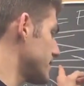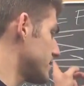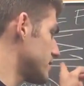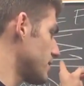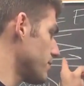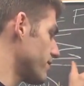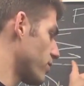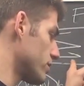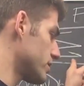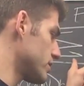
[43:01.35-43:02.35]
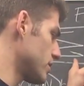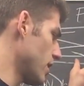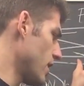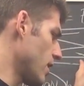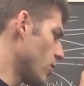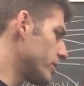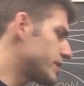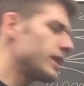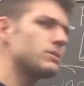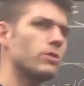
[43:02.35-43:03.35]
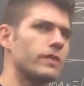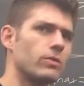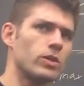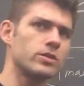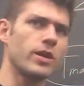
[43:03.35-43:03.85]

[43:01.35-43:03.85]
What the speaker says: this. The sum of the forces. We said it's moving what